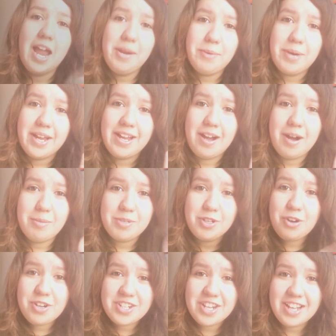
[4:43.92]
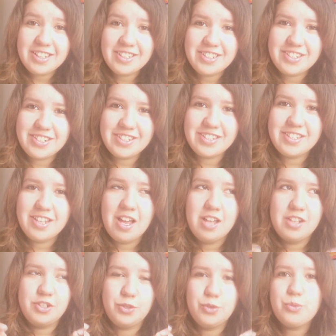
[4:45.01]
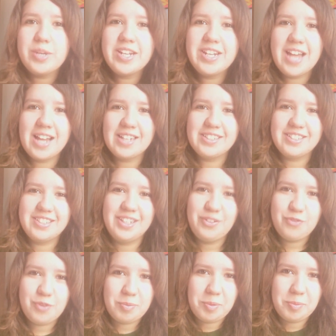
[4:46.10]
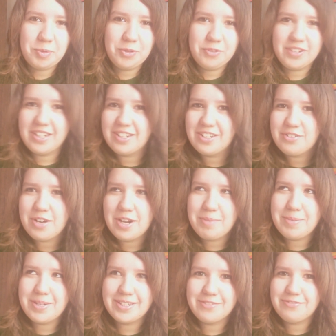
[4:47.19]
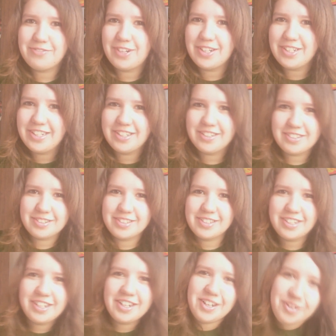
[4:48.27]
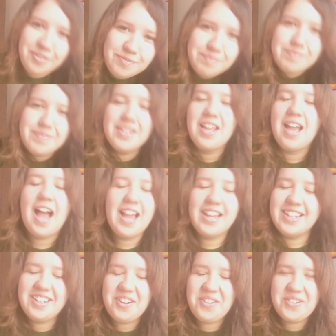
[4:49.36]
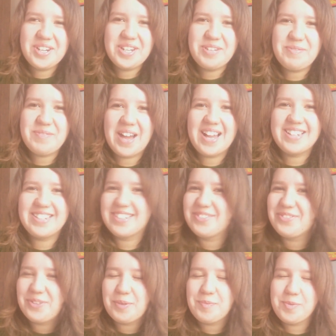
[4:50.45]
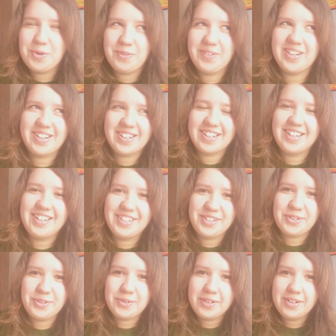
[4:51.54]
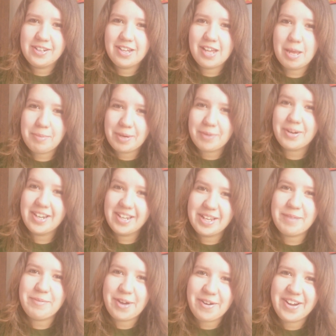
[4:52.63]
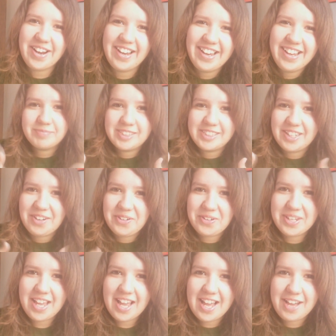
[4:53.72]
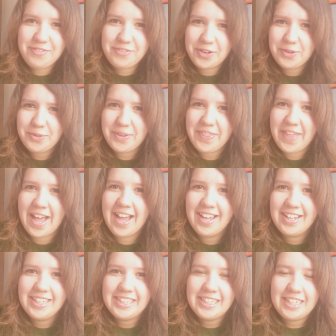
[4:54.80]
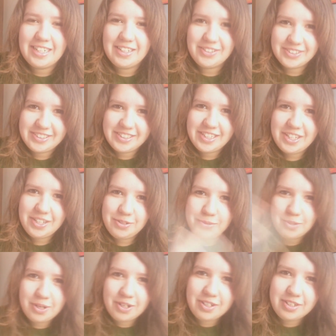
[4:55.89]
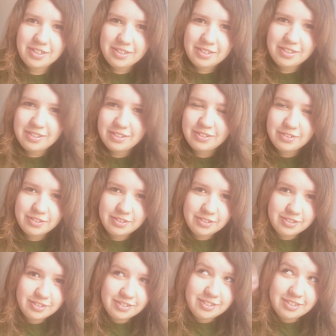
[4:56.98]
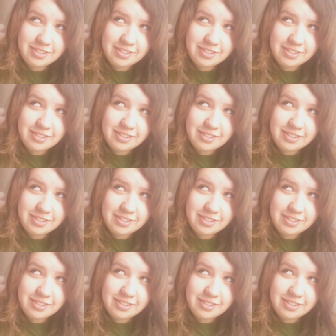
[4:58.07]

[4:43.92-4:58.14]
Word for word: Anyway, um, your challenge is to reenact a scene from a movie. Try and make it funny or, you know. I can already imagine what movie you're gonna do. Am I right? Am I right? So yeah, have fun with that. And I'll see you on